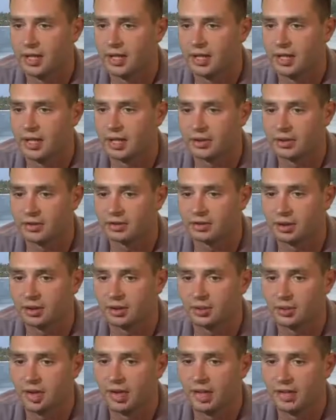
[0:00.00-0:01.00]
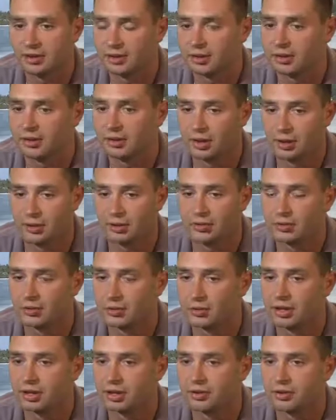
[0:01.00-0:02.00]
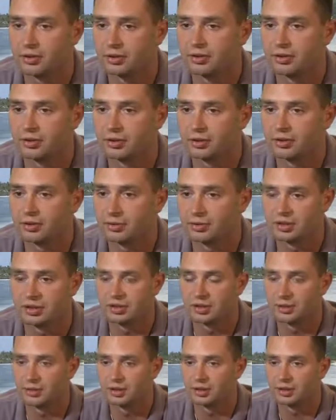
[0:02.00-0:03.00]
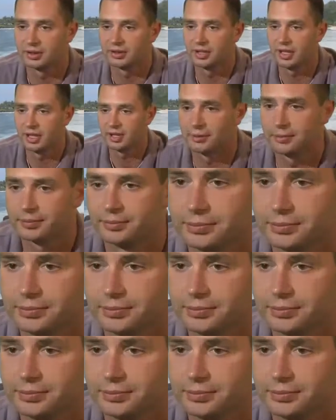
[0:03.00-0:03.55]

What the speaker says: and so I had to go through what he went through, which is Habilitat.